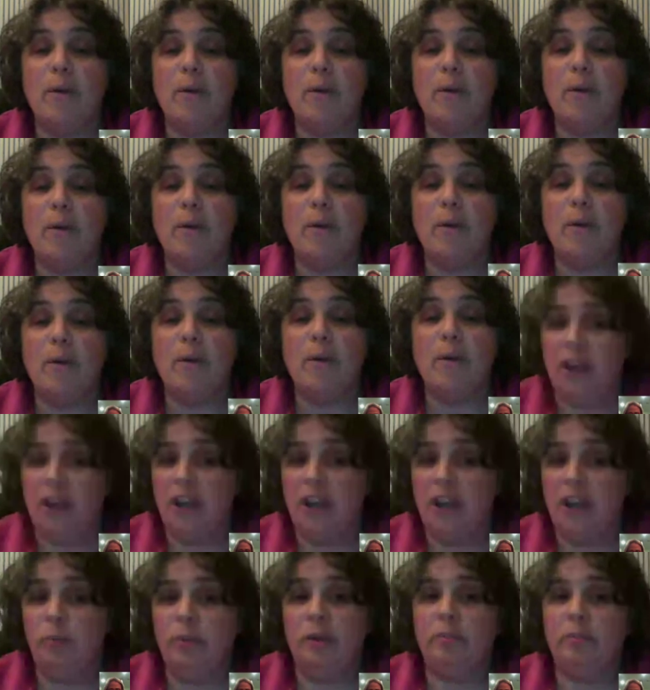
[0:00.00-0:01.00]
When she
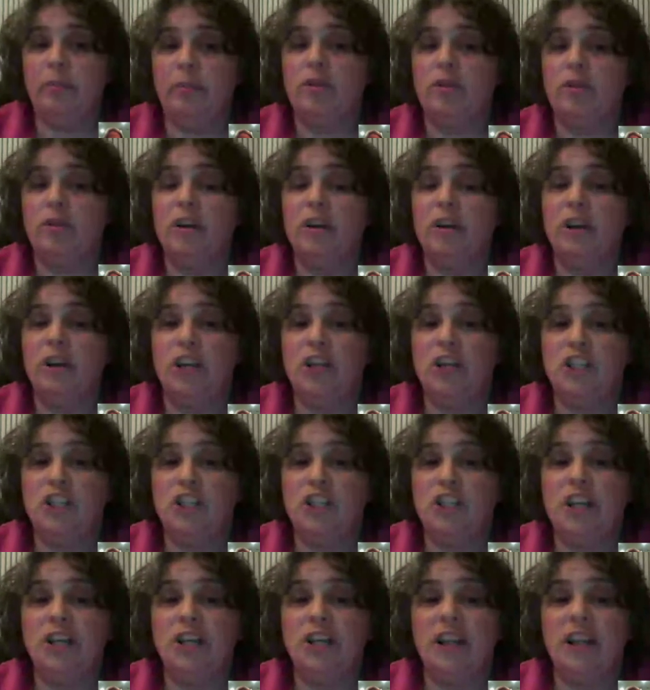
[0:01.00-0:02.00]
met new people,
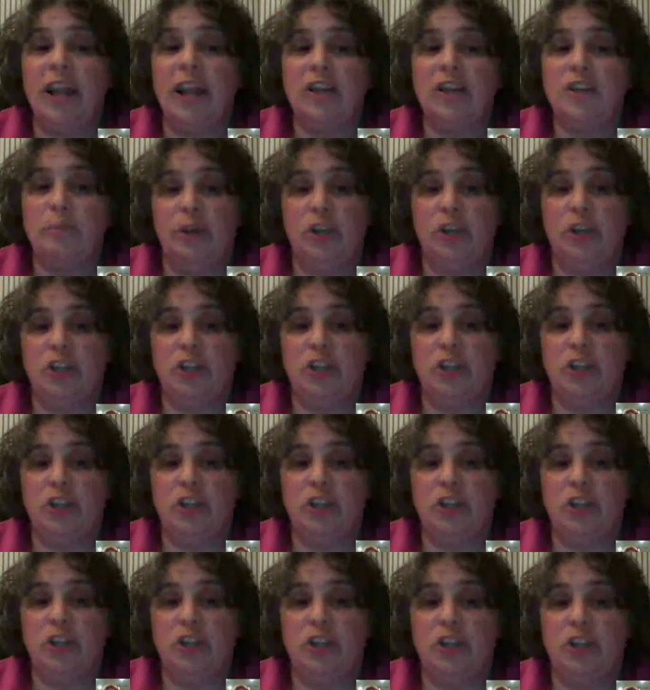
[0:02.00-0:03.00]
she liked to
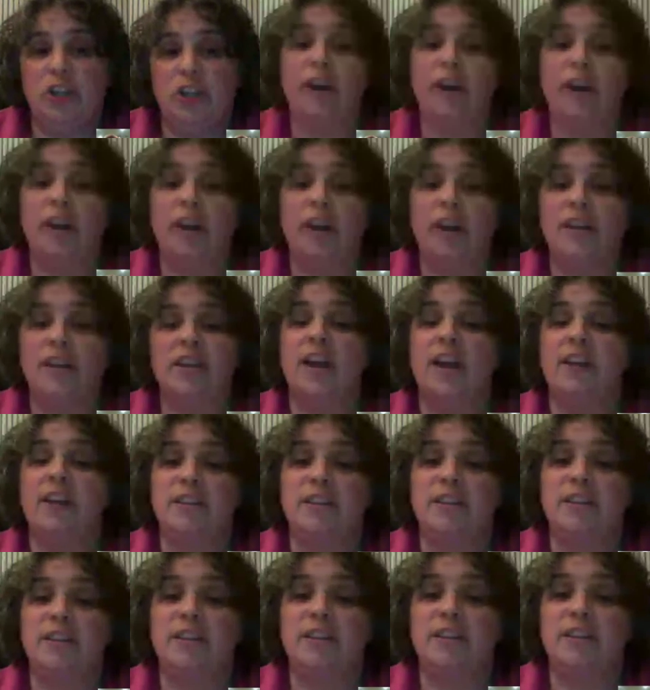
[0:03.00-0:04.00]
picture them wearing a sign
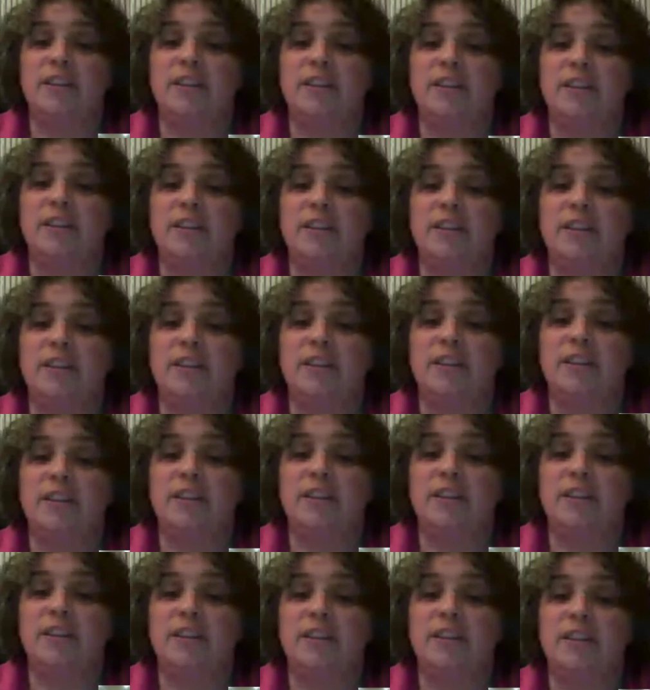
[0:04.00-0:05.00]
that says,
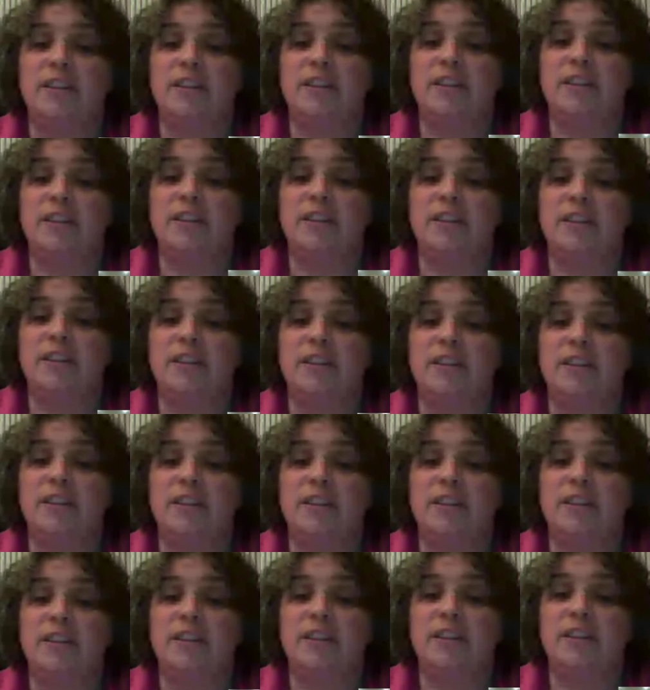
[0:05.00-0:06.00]
"Make me feel
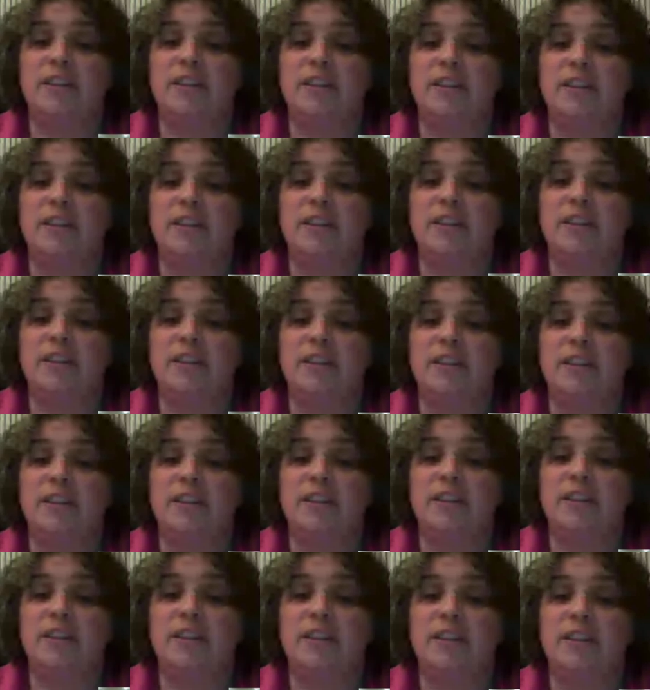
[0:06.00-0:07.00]
important."
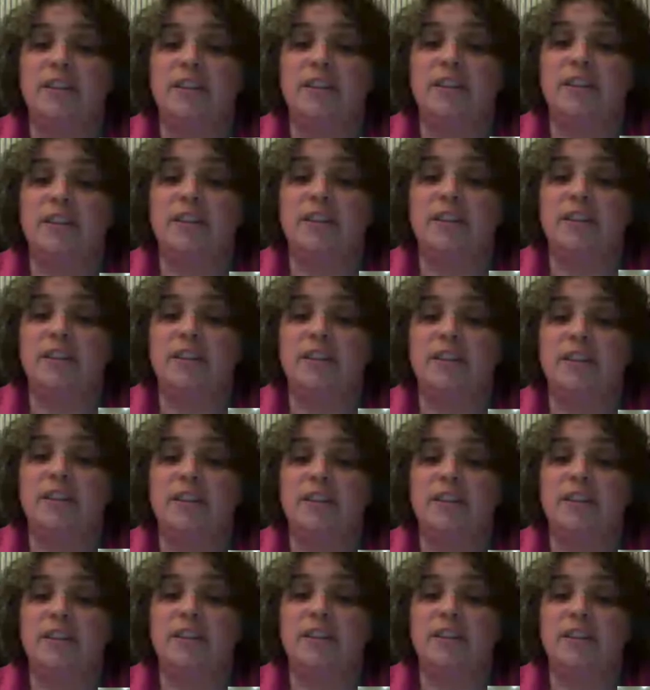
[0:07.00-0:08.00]
And then she
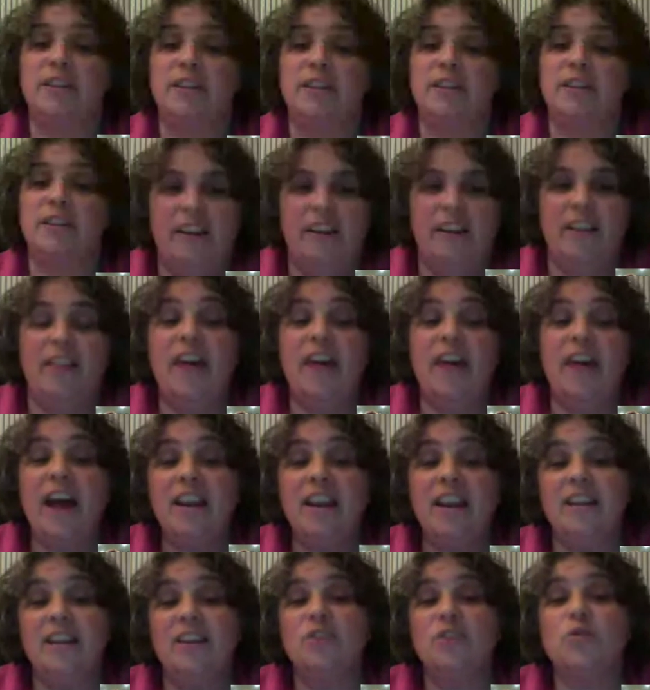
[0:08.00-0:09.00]
did.
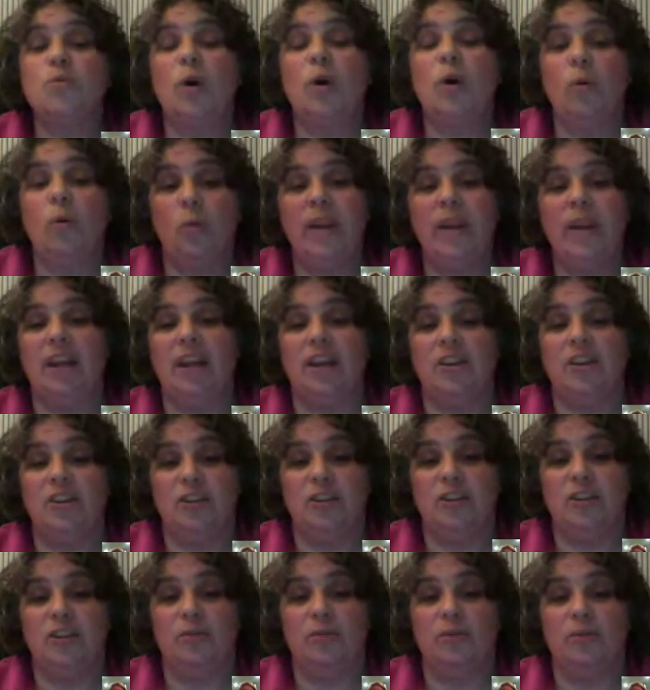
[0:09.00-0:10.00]
That is what we
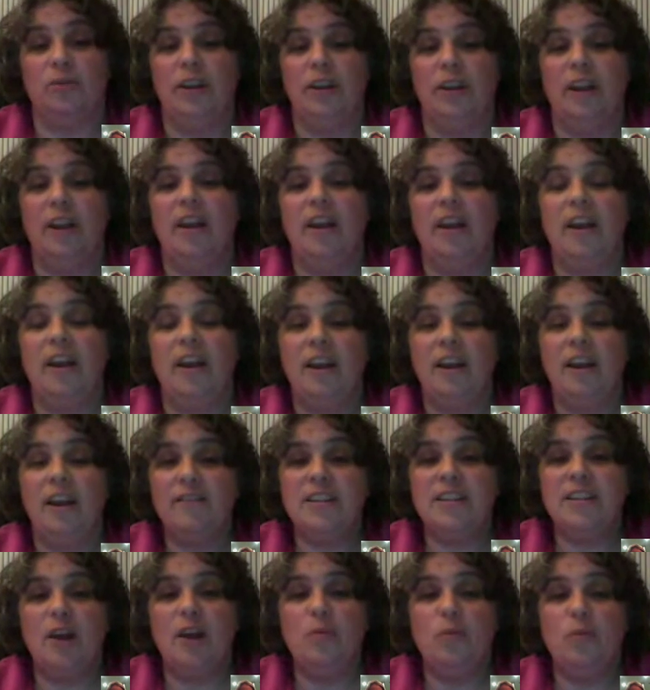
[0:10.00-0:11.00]
can do.
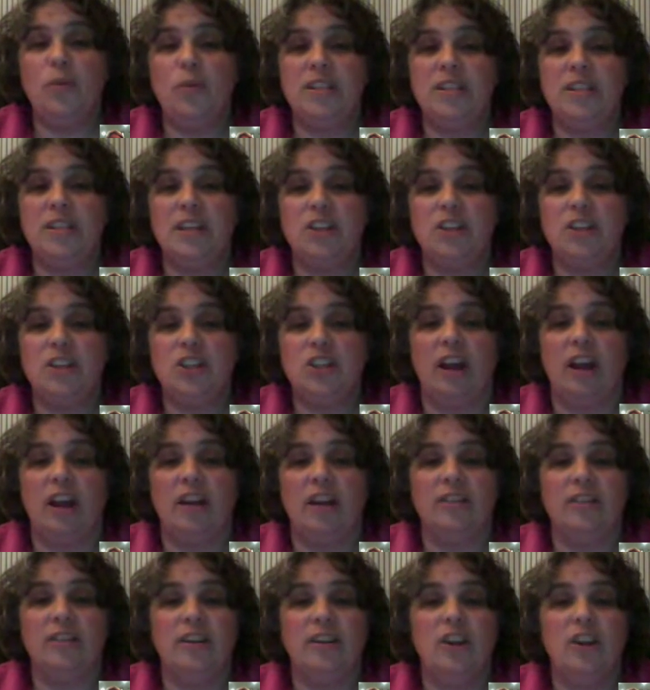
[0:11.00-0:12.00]
Every time we see a
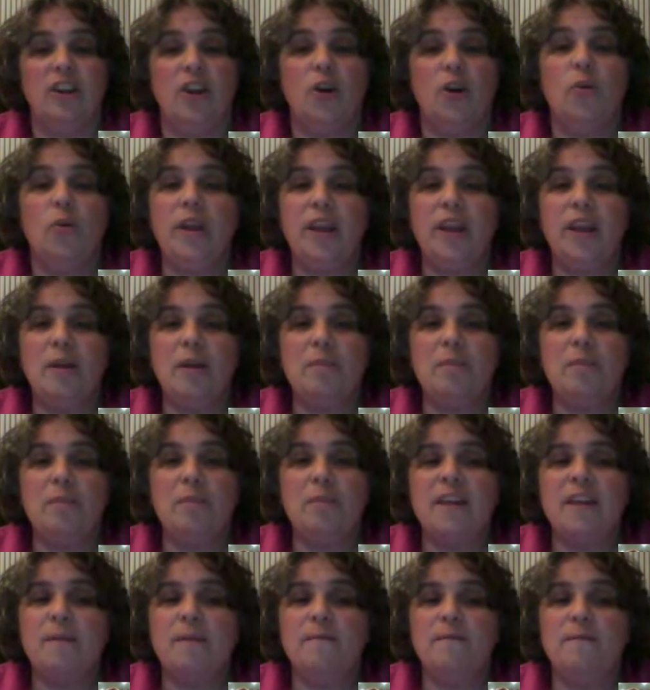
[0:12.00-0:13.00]
child, we can
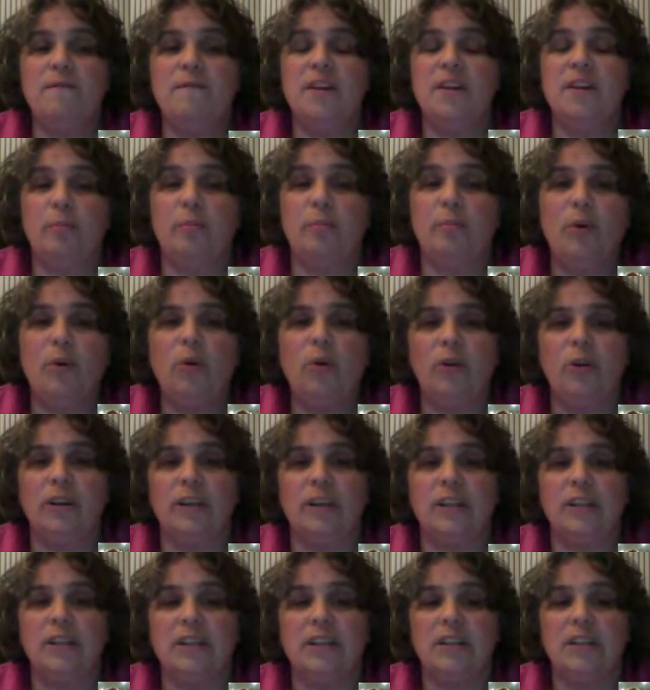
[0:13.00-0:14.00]
make them feel
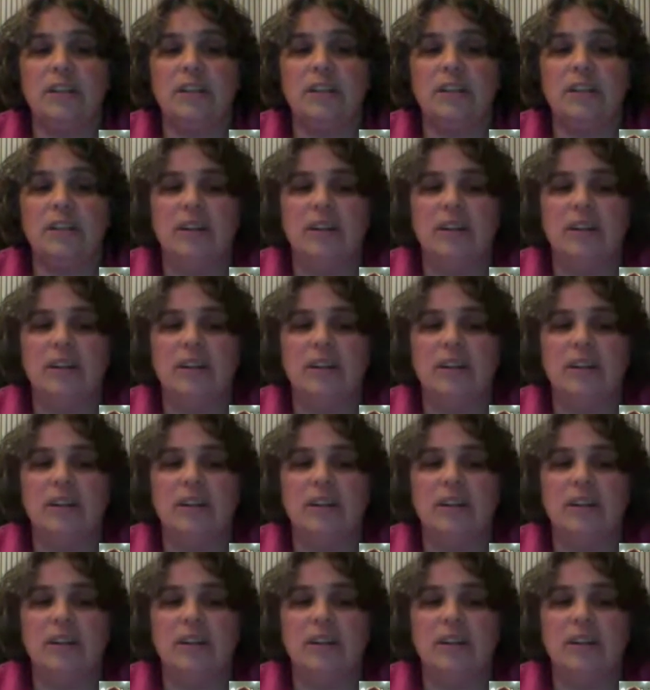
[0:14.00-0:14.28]
important.